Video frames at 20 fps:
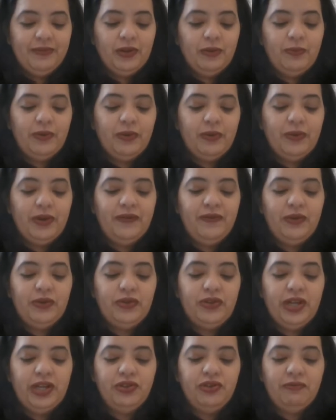But what if you
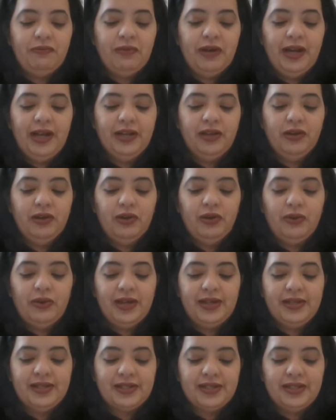change your mind? Lolo
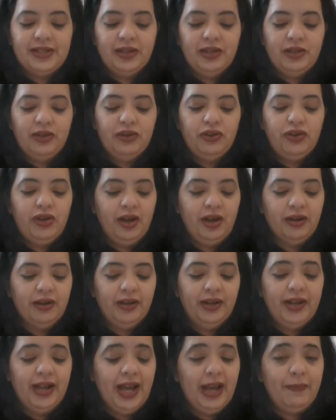asks. You're young.
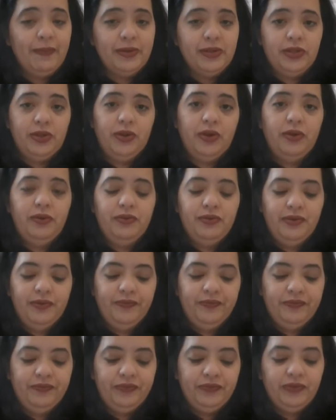It happens, you know.
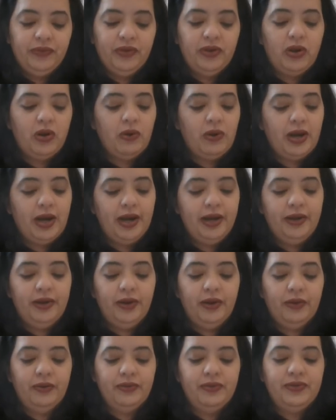Oh, I
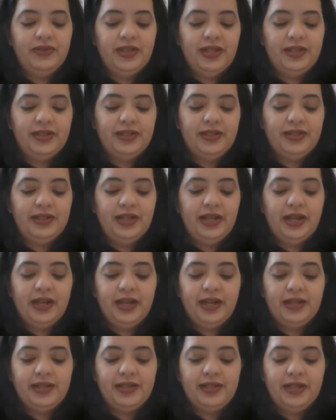know, says
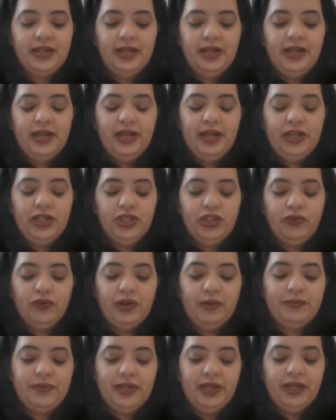DNS,
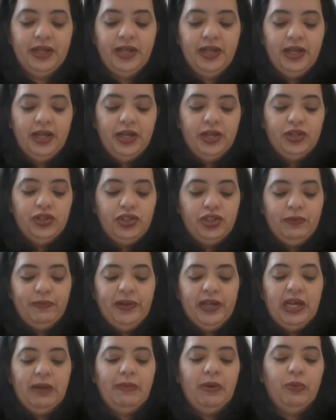interrupting. She'll
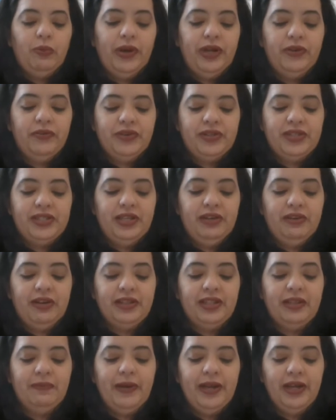become a waitress here
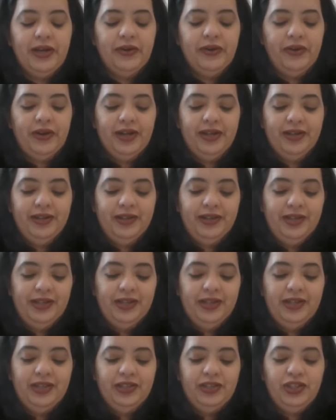at the bakery.
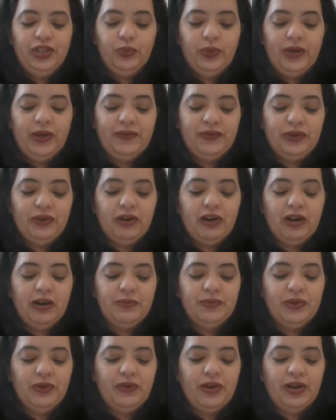She waves her
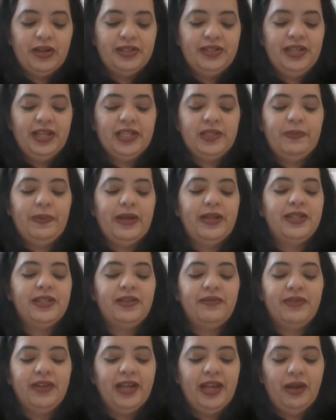arms across the expanse
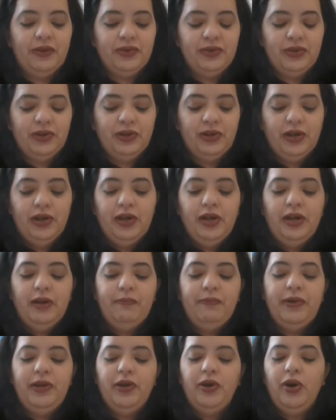of the counter.
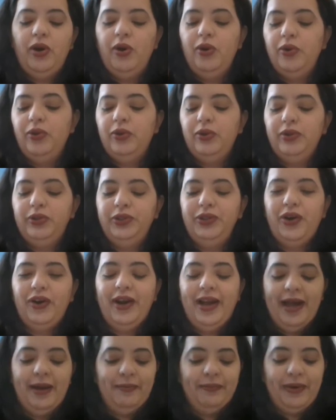Behold your
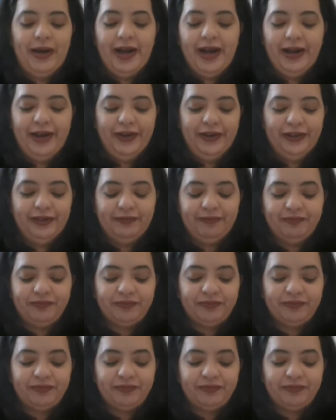empire!